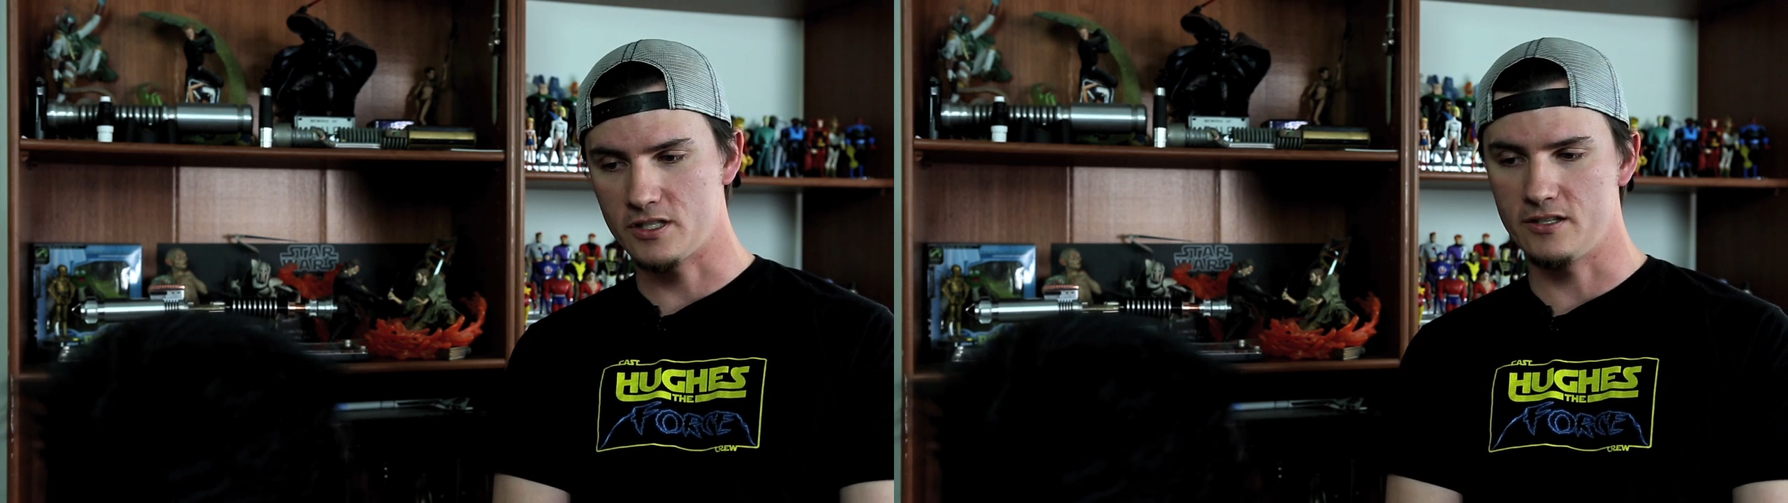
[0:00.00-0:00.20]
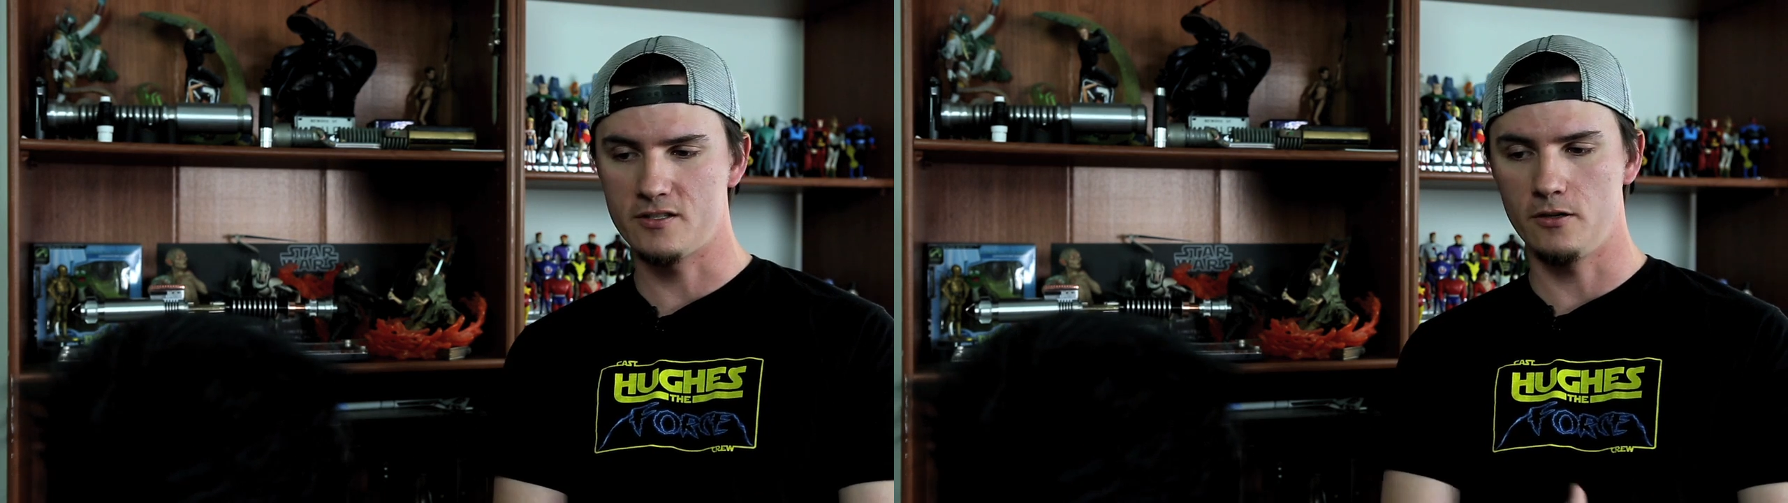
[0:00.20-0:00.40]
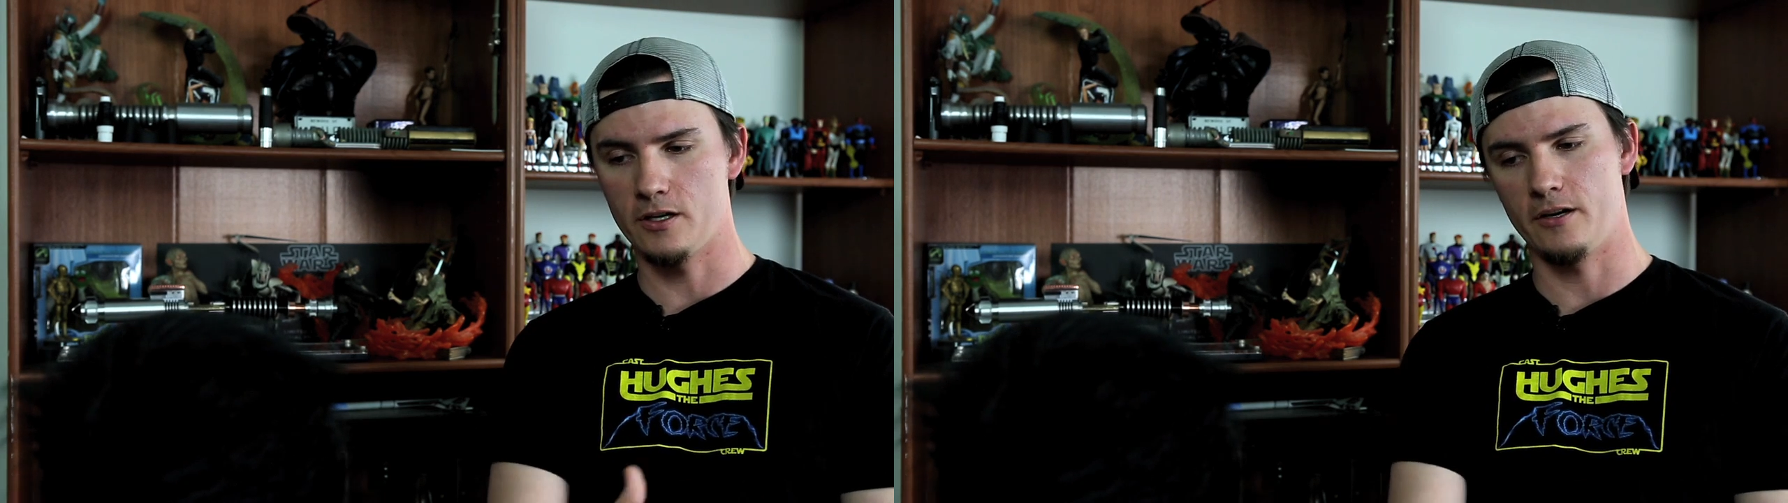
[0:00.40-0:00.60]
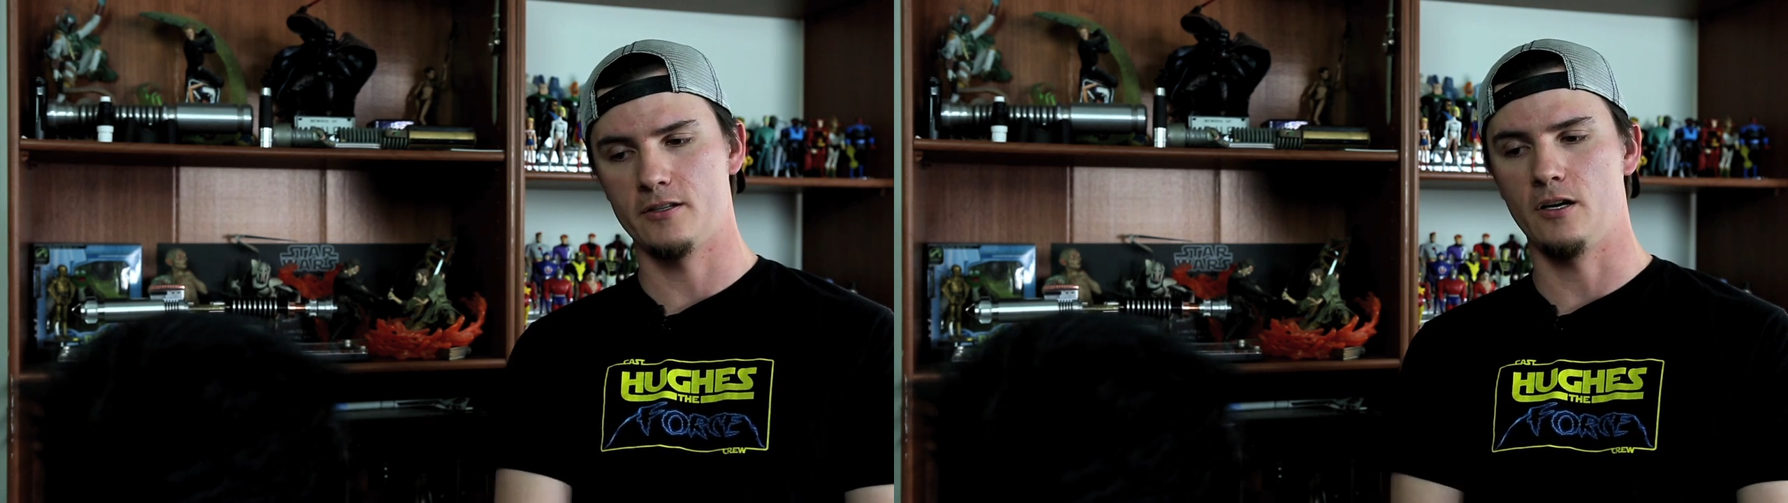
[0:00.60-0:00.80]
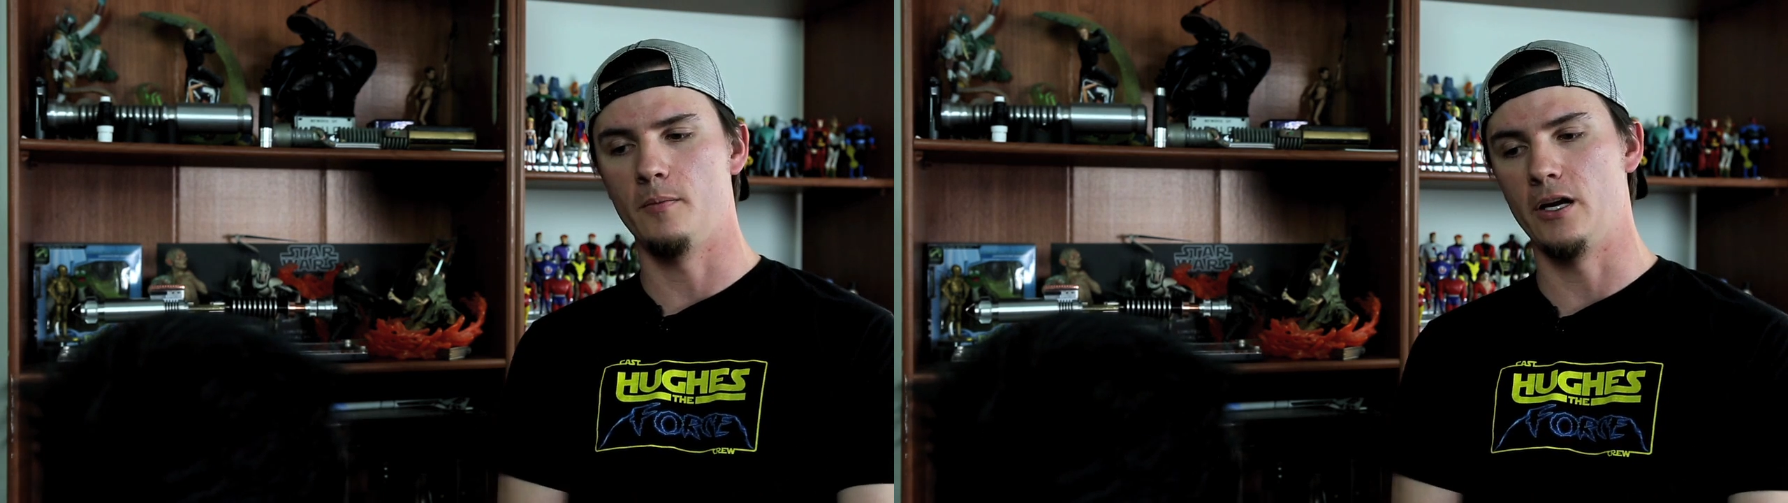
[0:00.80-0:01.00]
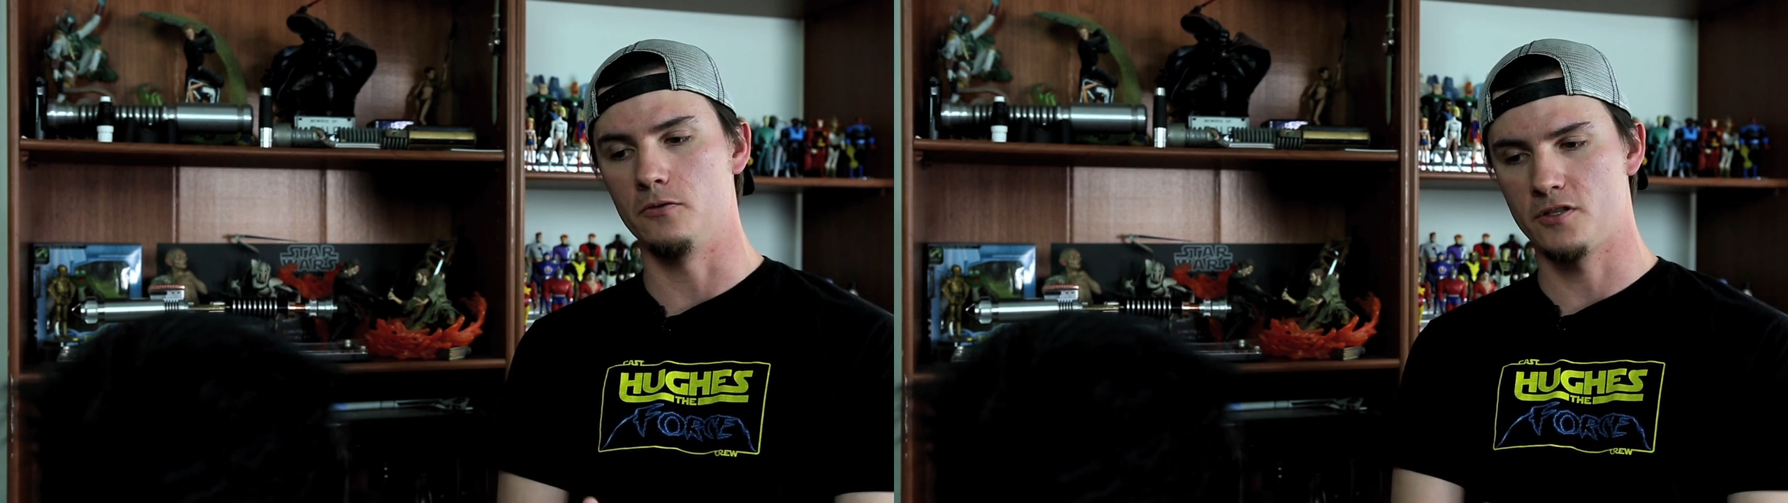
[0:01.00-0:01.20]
and still kind of tell my own